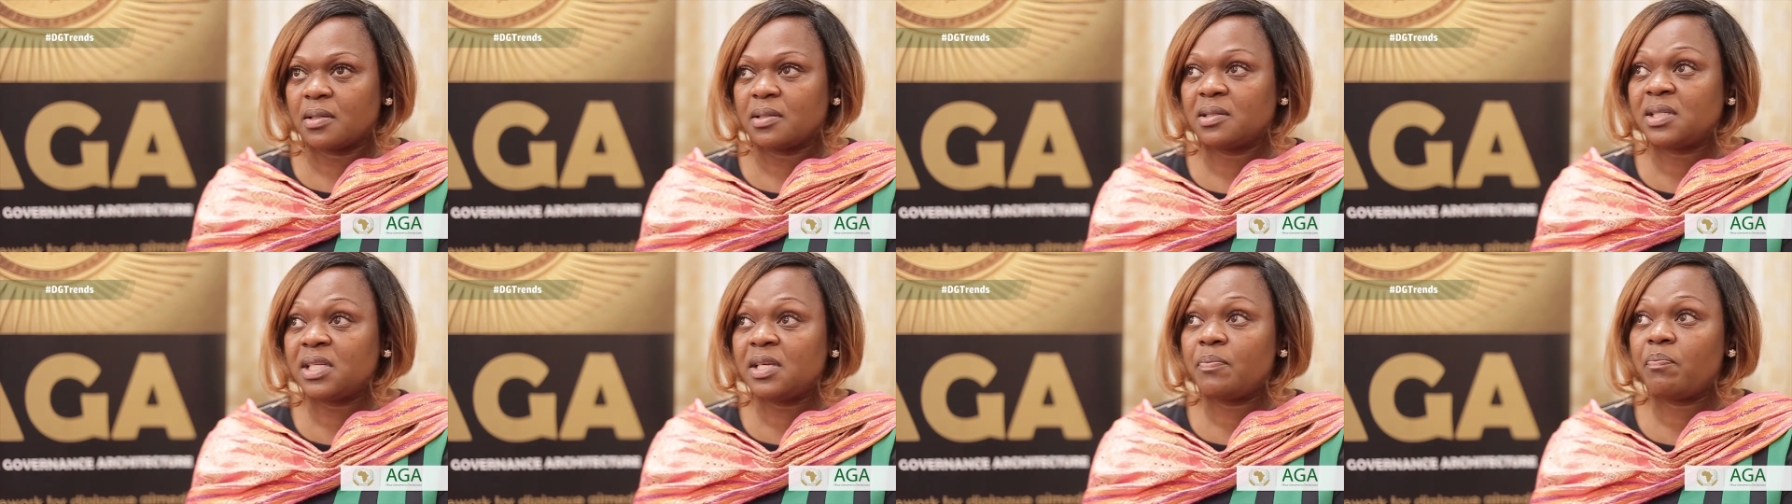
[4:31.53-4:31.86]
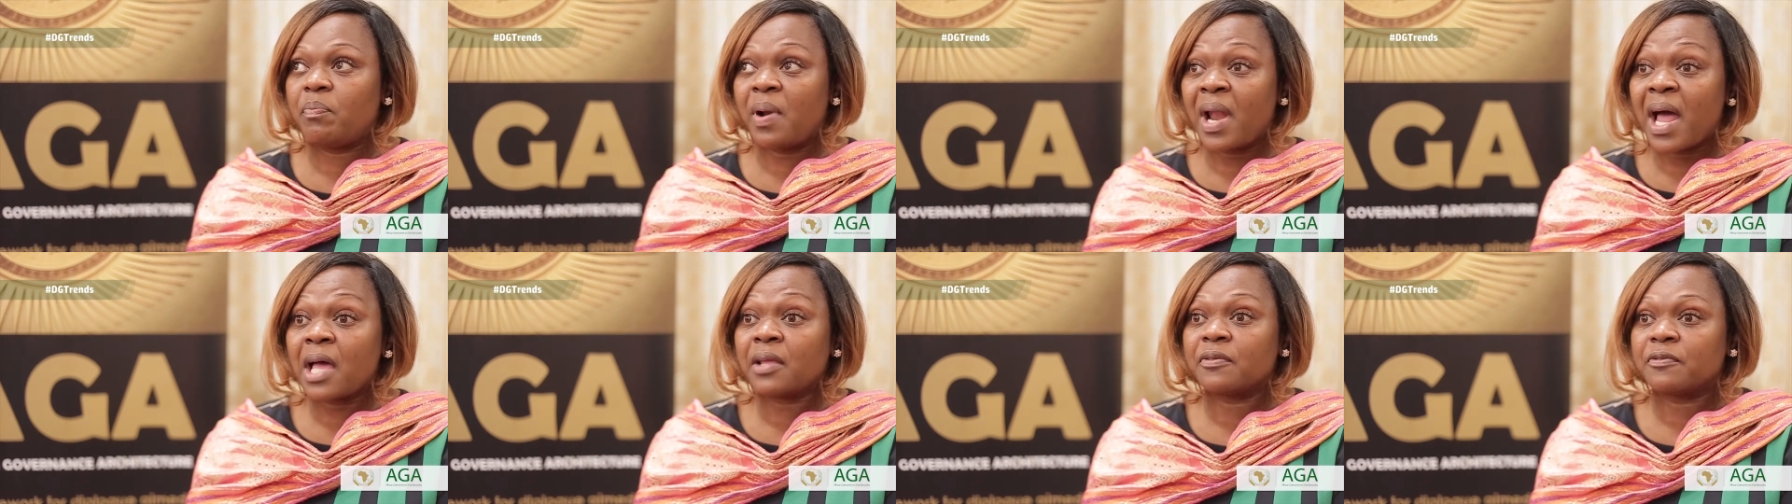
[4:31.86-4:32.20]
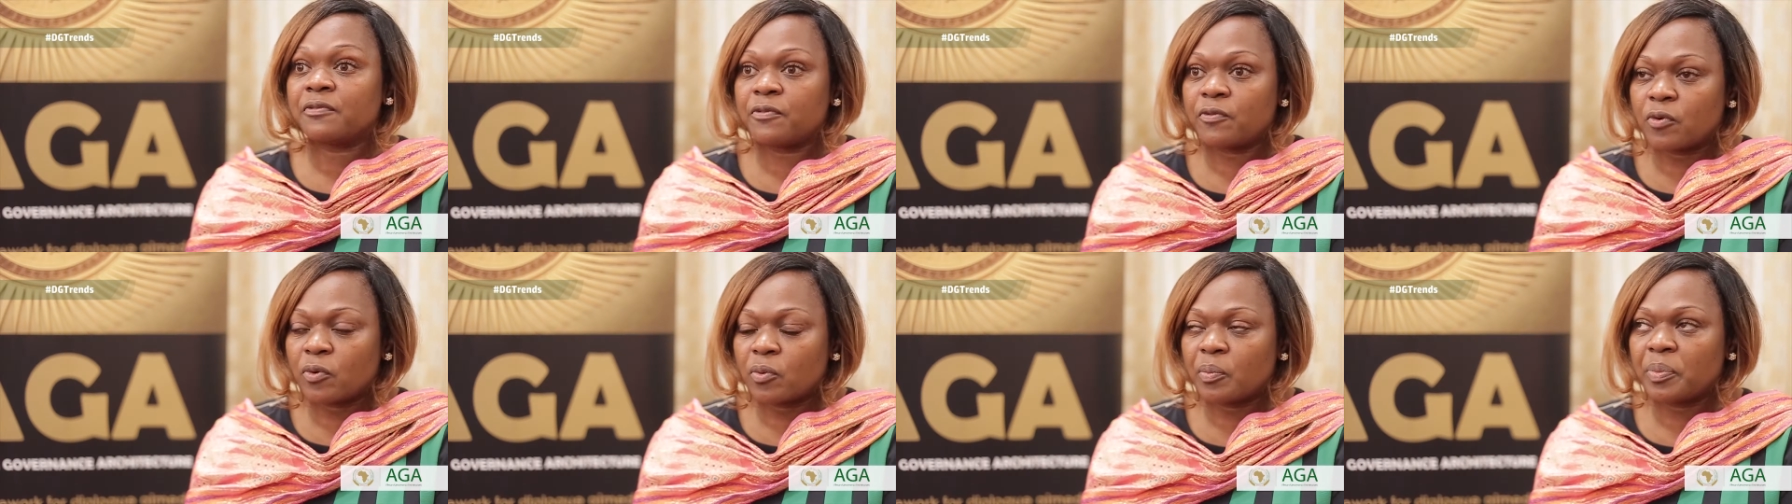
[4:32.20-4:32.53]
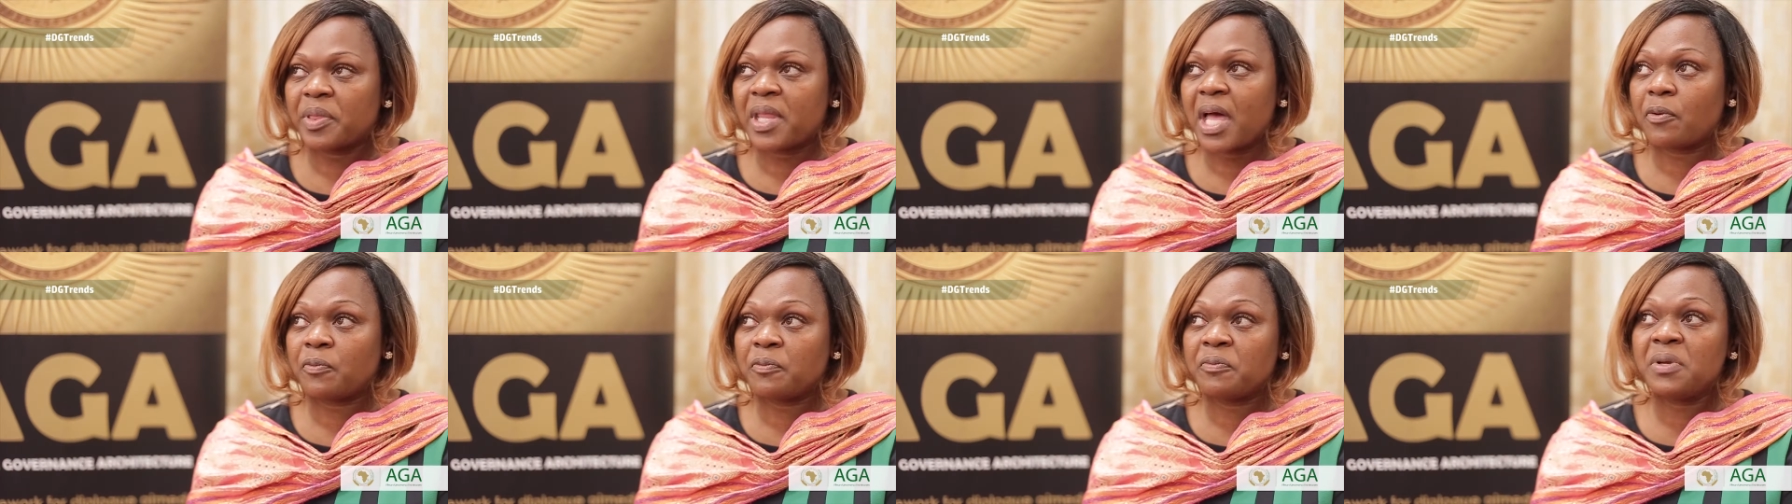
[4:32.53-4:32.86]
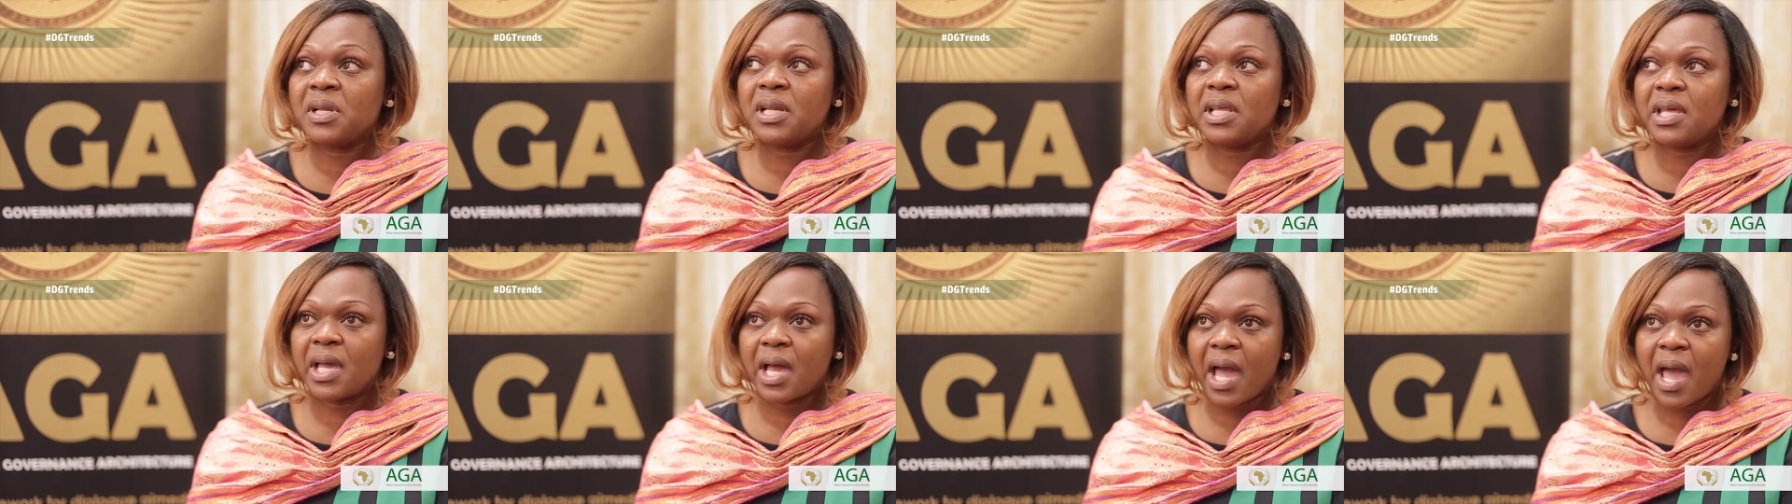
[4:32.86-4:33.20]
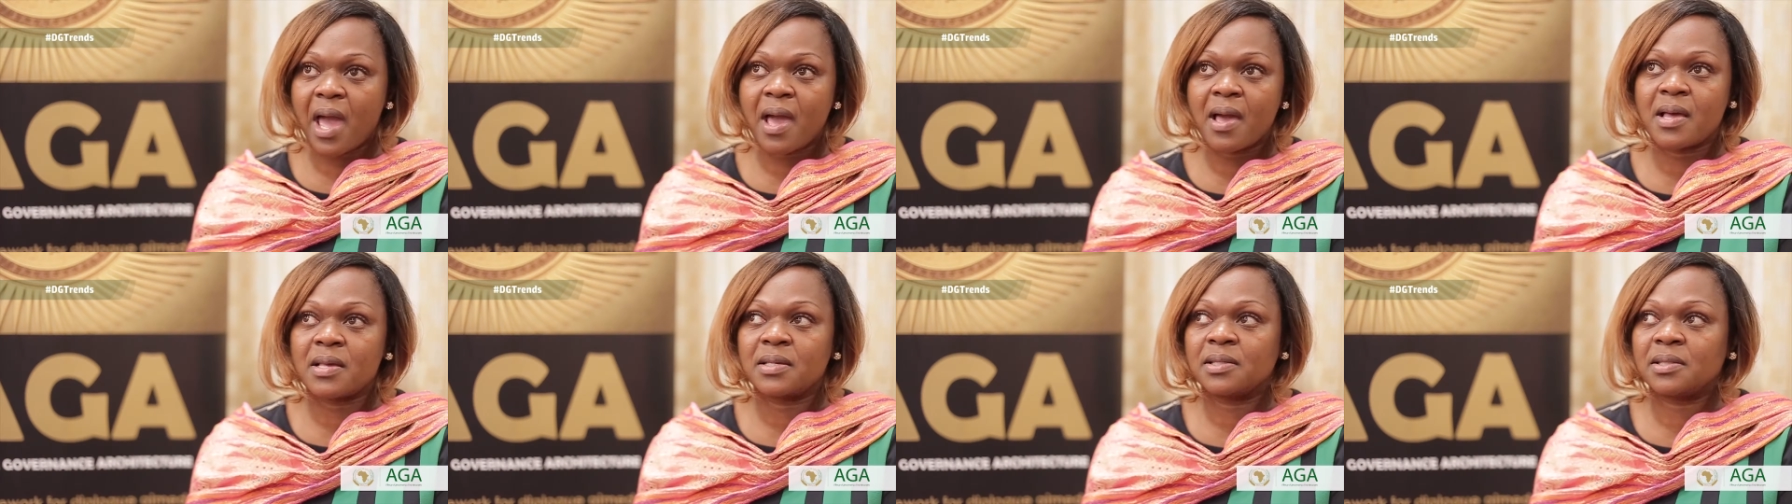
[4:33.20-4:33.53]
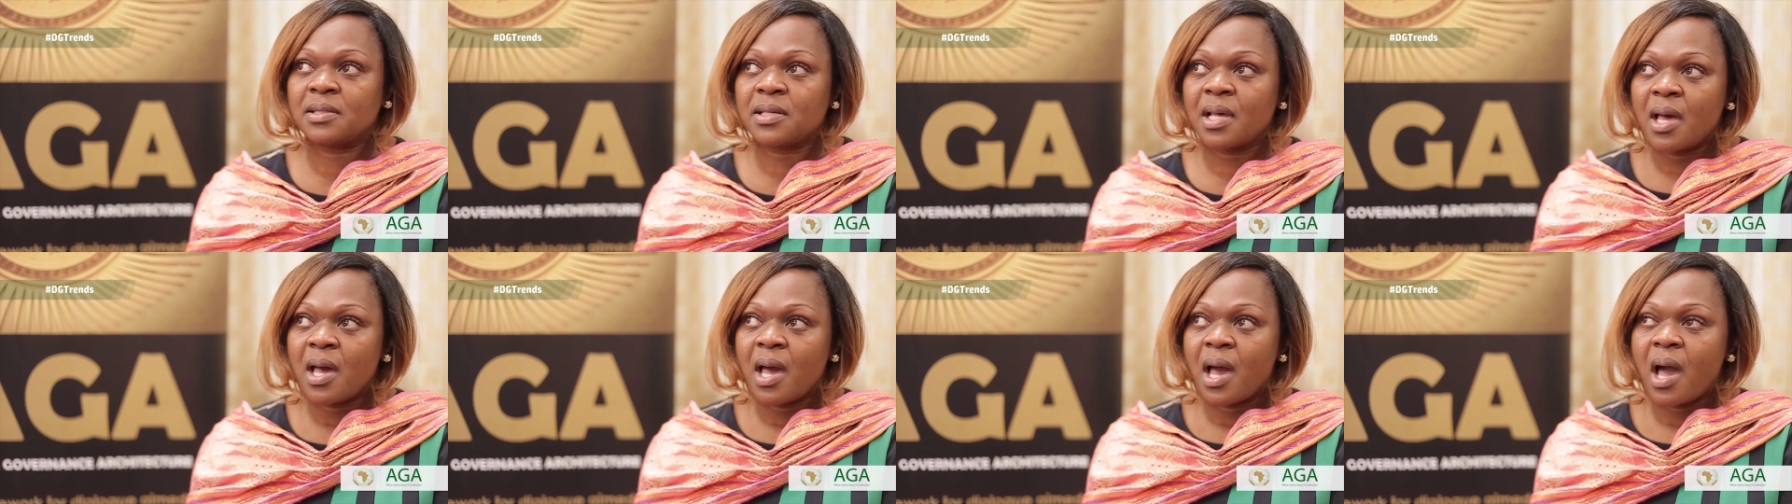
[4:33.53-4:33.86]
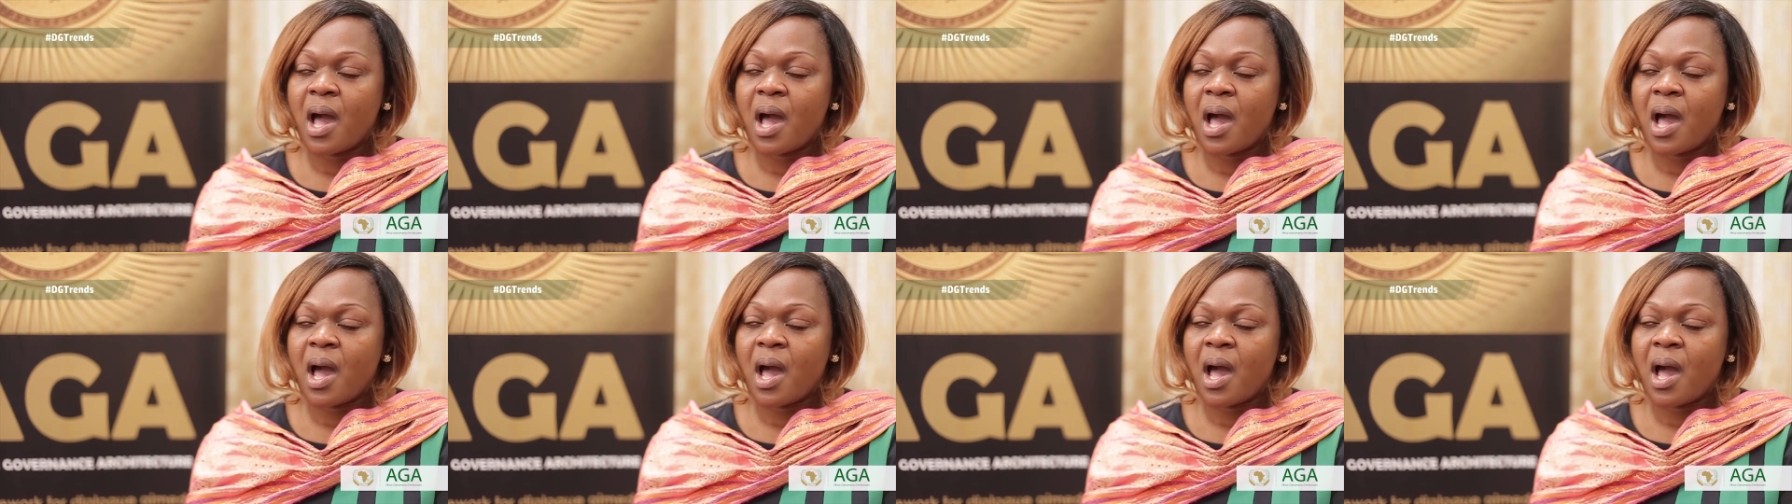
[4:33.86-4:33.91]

the platform that really has